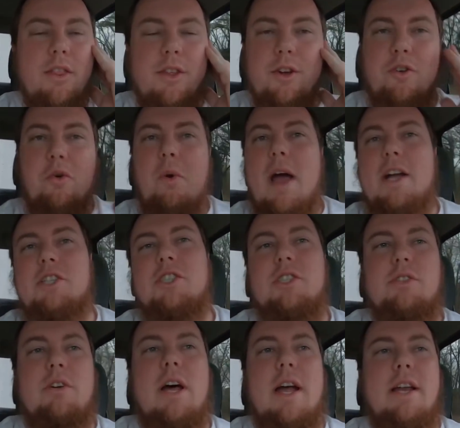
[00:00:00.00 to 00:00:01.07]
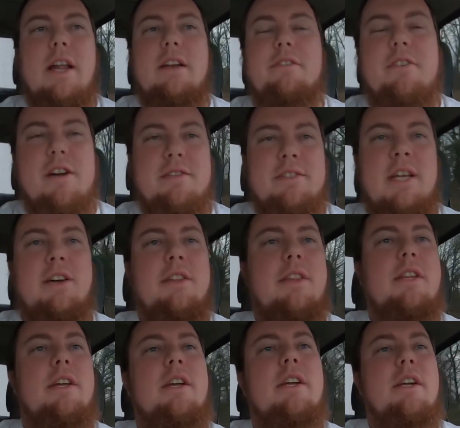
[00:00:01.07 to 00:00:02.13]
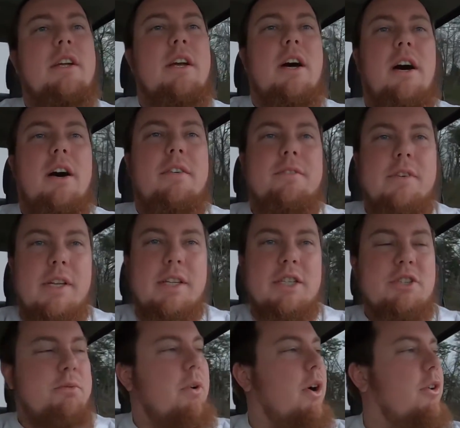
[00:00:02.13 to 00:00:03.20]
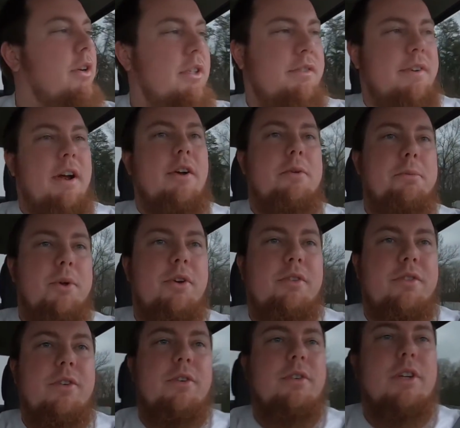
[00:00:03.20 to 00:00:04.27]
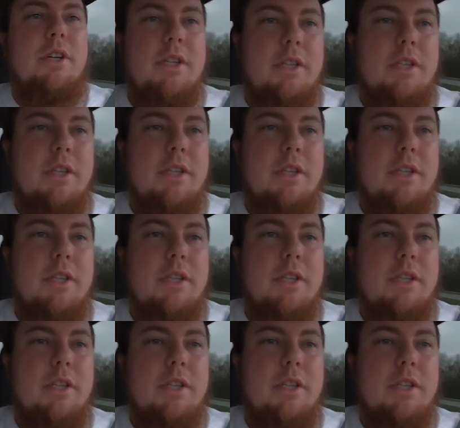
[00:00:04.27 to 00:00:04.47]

the crashes on I-95 South. And this road is very beautiful.